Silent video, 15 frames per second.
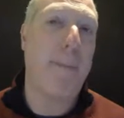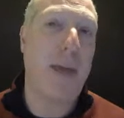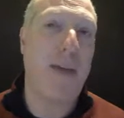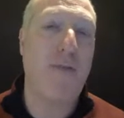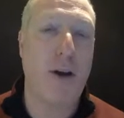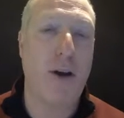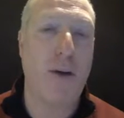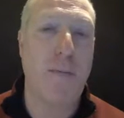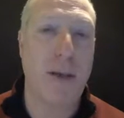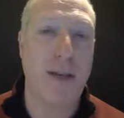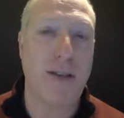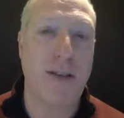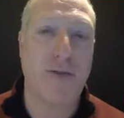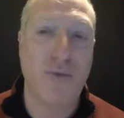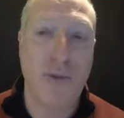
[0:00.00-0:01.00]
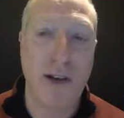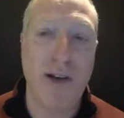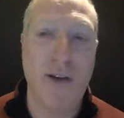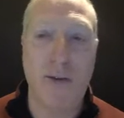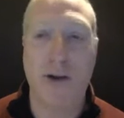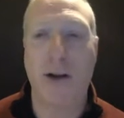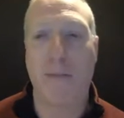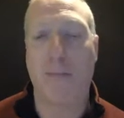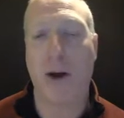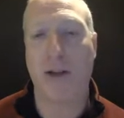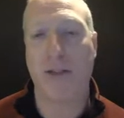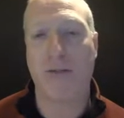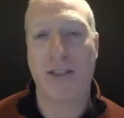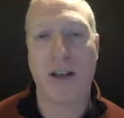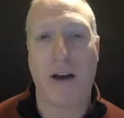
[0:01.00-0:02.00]
be for your business? Really, really
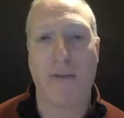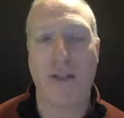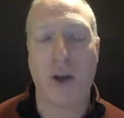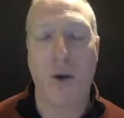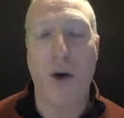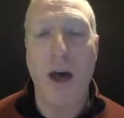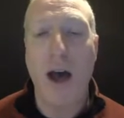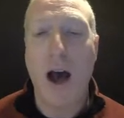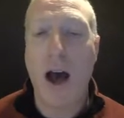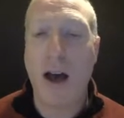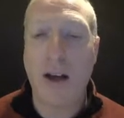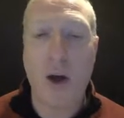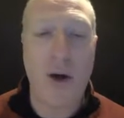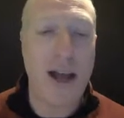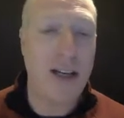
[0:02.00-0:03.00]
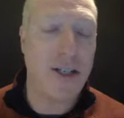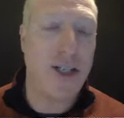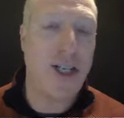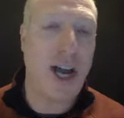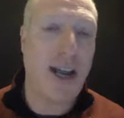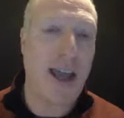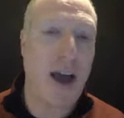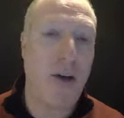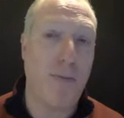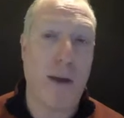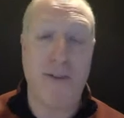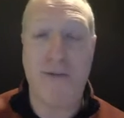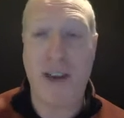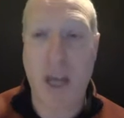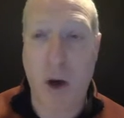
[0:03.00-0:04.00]
impressive stuff. So go ahead and check out
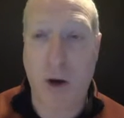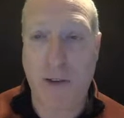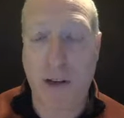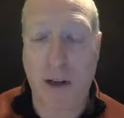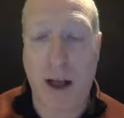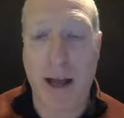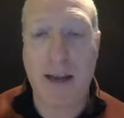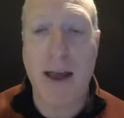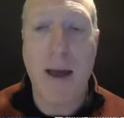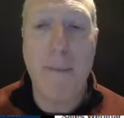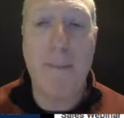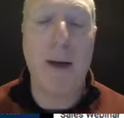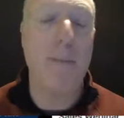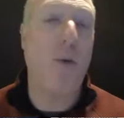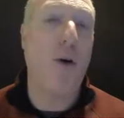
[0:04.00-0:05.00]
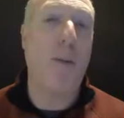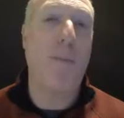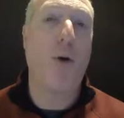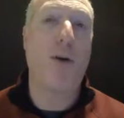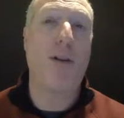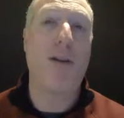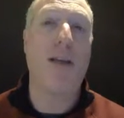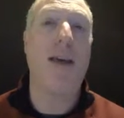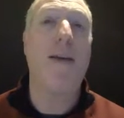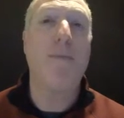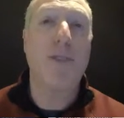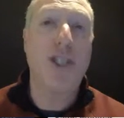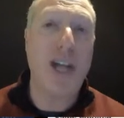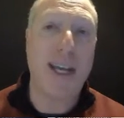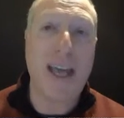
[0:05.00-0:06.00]
my video if you'd like, but more importantly,
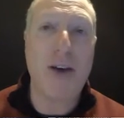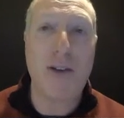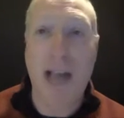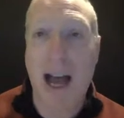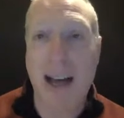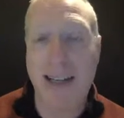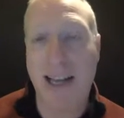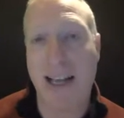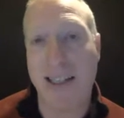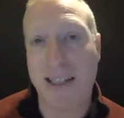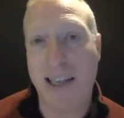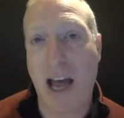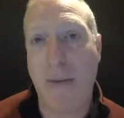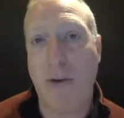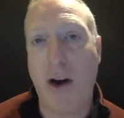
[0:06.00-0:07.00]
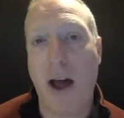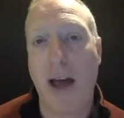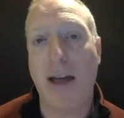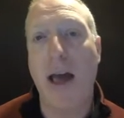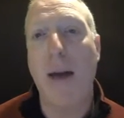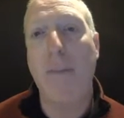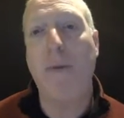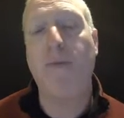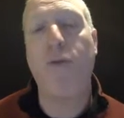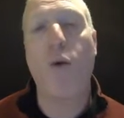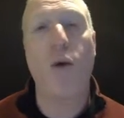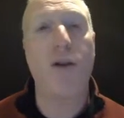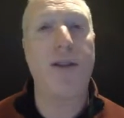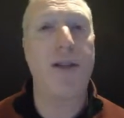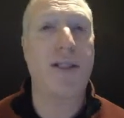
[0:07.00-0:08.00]
check out Content Samurai
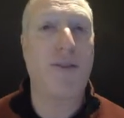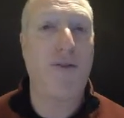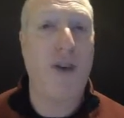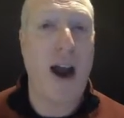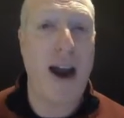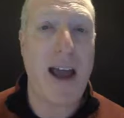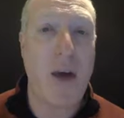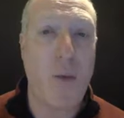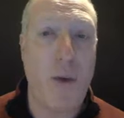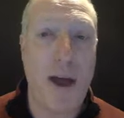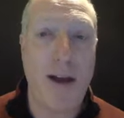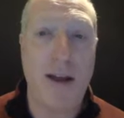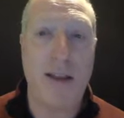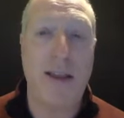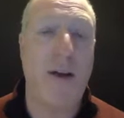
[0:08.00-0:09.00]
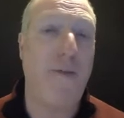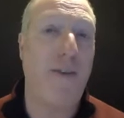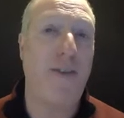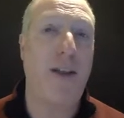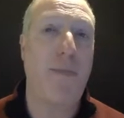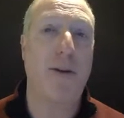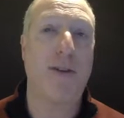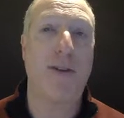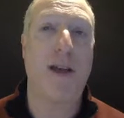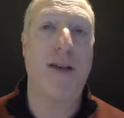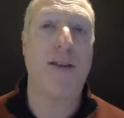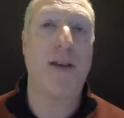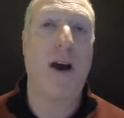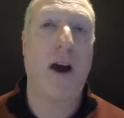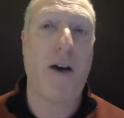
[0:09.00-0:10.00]
before this Friday when their
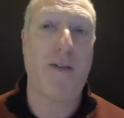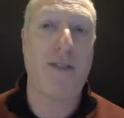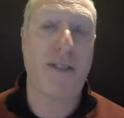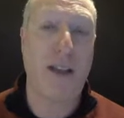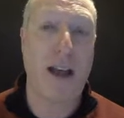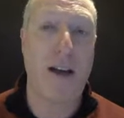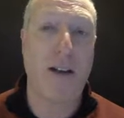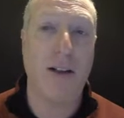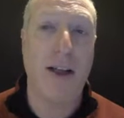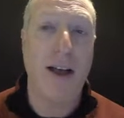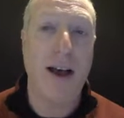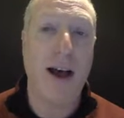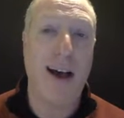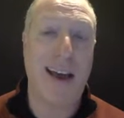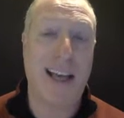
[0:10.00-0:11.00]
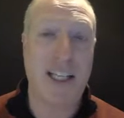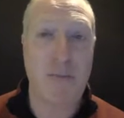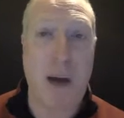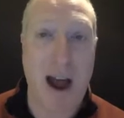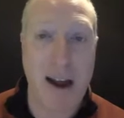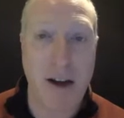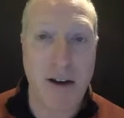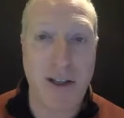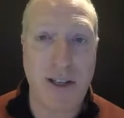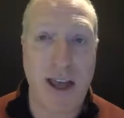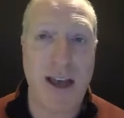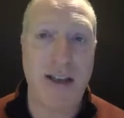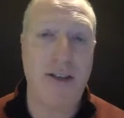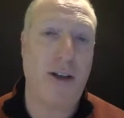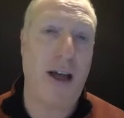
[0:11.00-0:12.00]
50% off sale expires
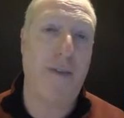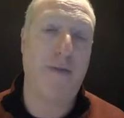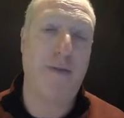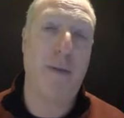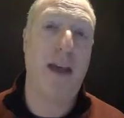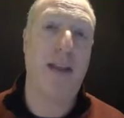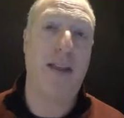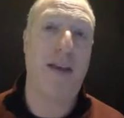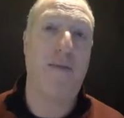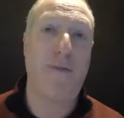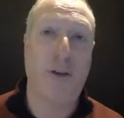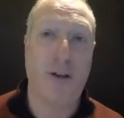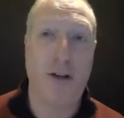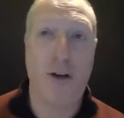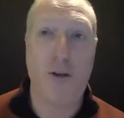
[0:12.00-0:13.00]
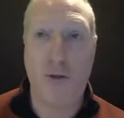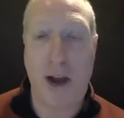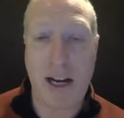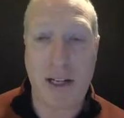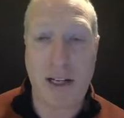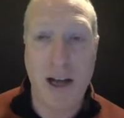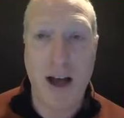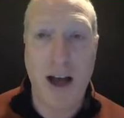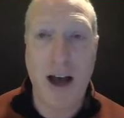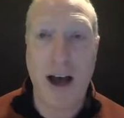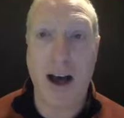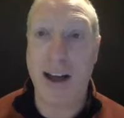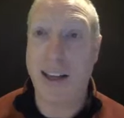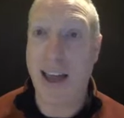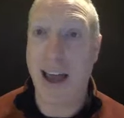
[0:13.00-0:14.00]
and you'll have to pay the full rate.
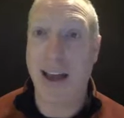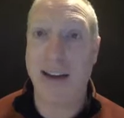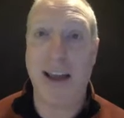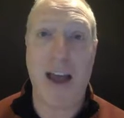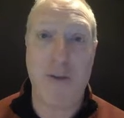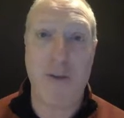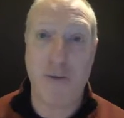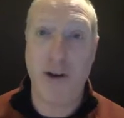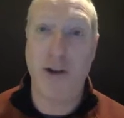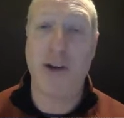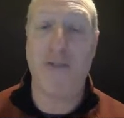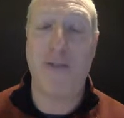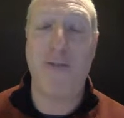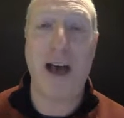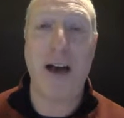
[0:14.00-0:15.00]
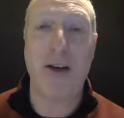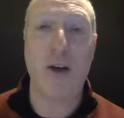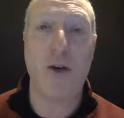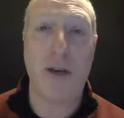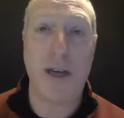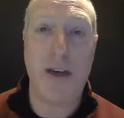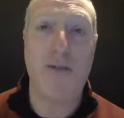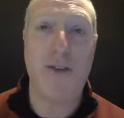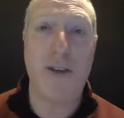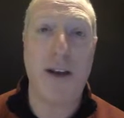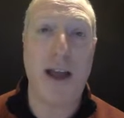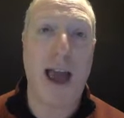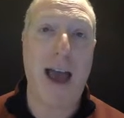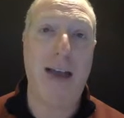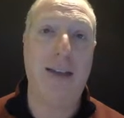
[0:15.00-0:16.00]
Again, a really good value
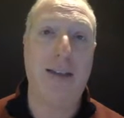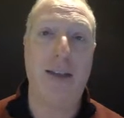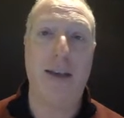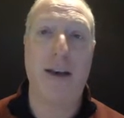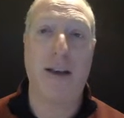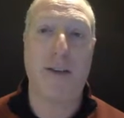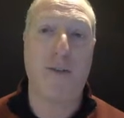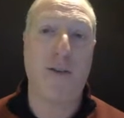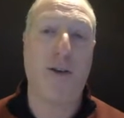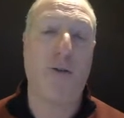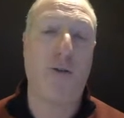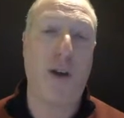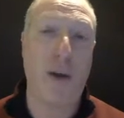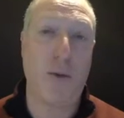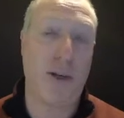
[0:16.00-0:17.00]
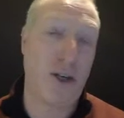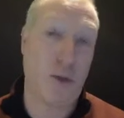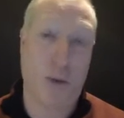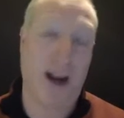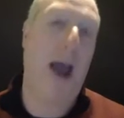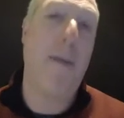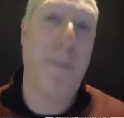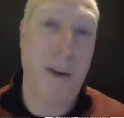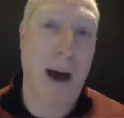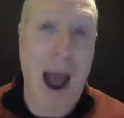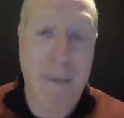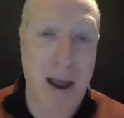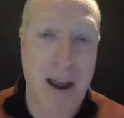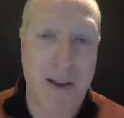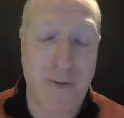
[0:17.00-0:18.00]
even at the full freight, which is what I
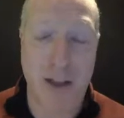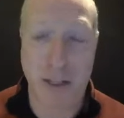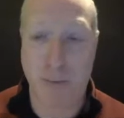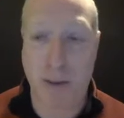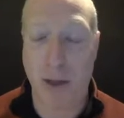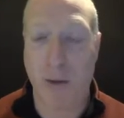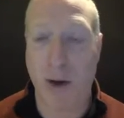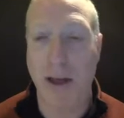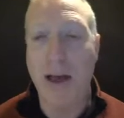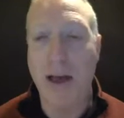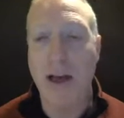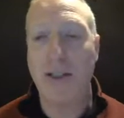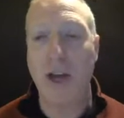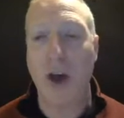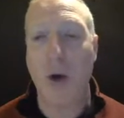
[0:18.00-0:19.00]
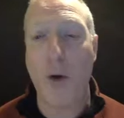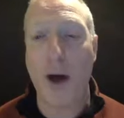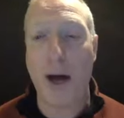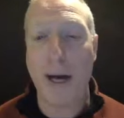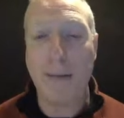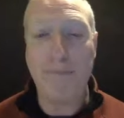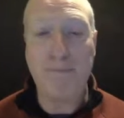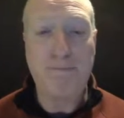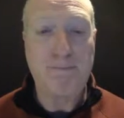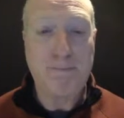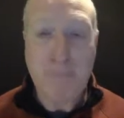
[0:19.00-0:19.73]
pay for this, by the way. So,